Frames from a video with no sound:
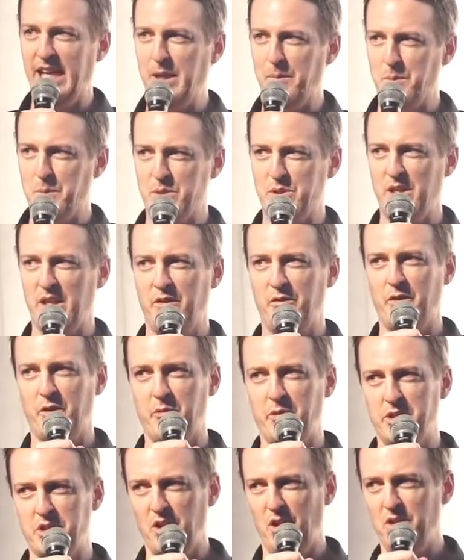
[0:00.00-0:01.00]
eighty percent of your
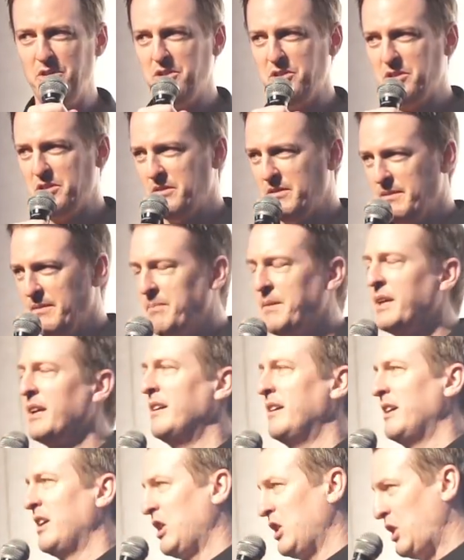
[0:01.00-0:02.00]
results,
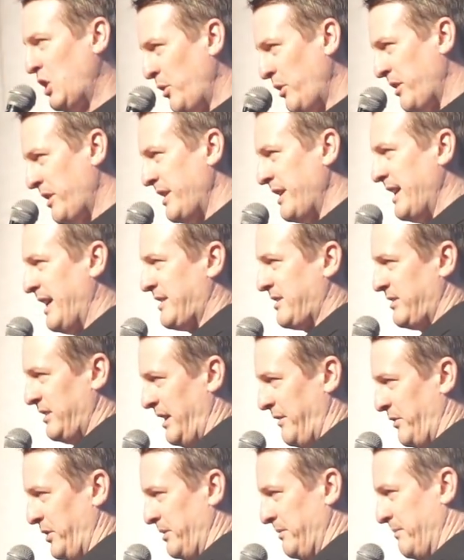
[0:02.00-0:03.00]
go to the next
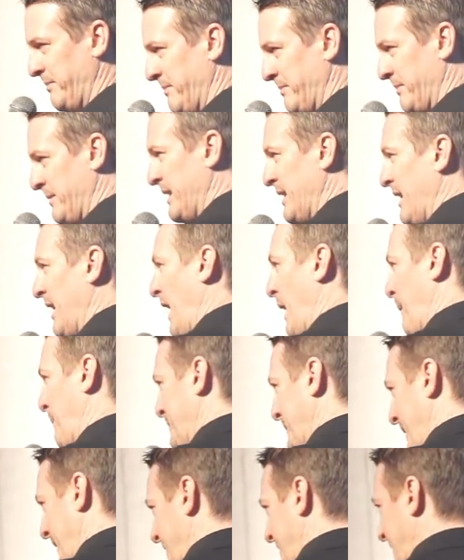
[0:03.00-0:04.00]
level. Apply